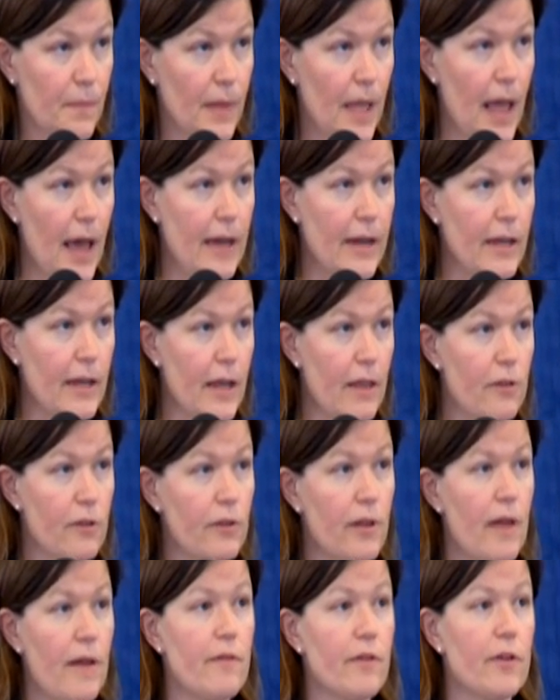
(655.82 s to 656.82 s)
On
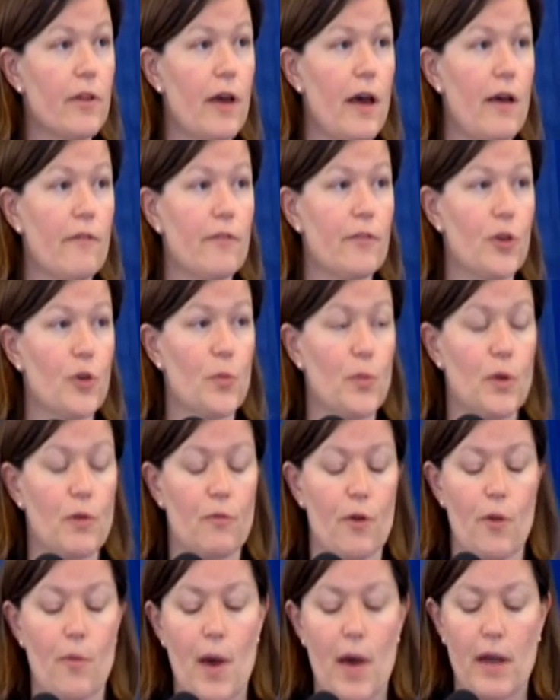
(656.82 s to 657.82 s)
another level of
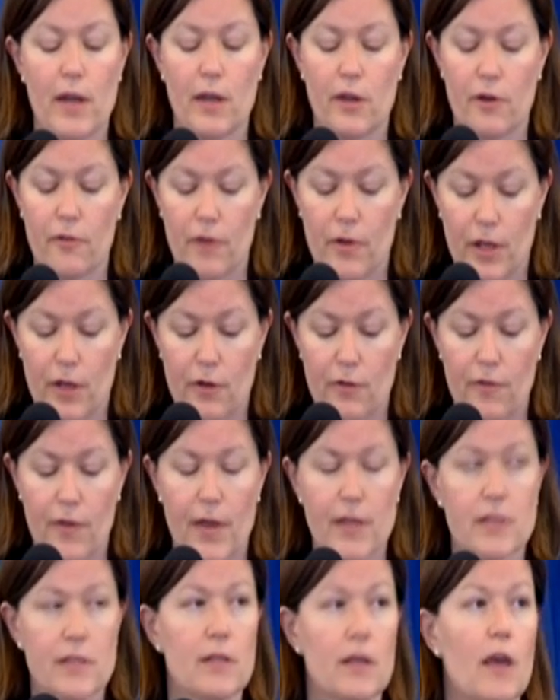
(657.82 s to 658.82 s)
human-robot
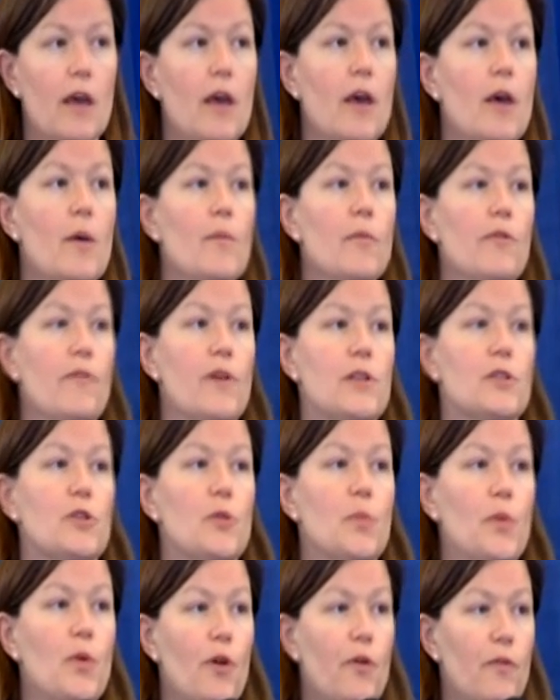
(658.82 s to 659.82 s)
interface, Professor
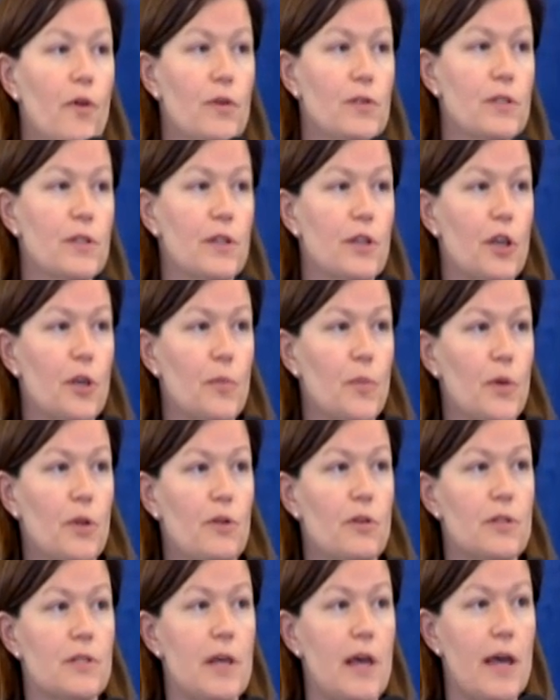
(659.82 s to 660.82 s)
Provost in the
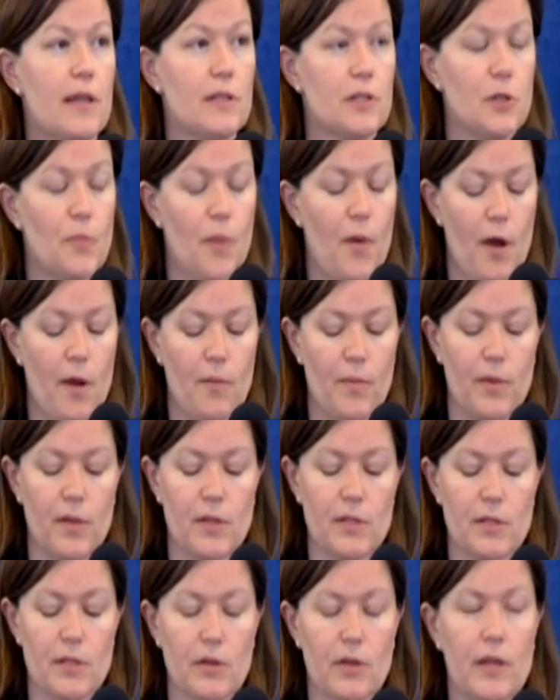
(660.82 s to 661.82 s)
computer science department
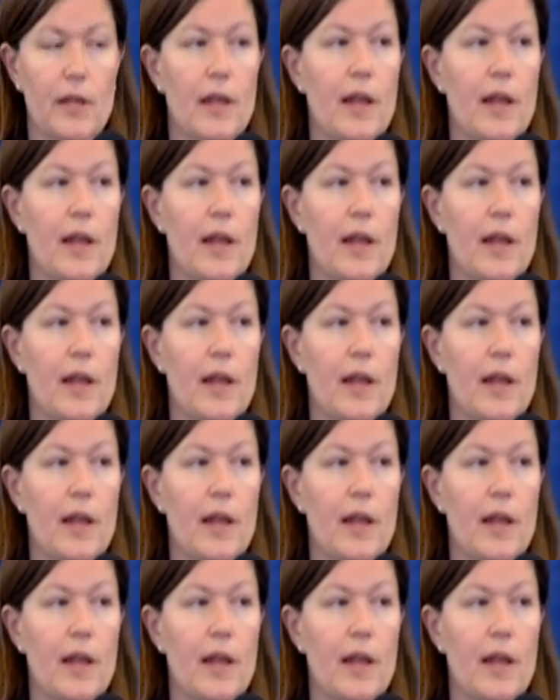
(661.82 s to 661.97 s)
is looking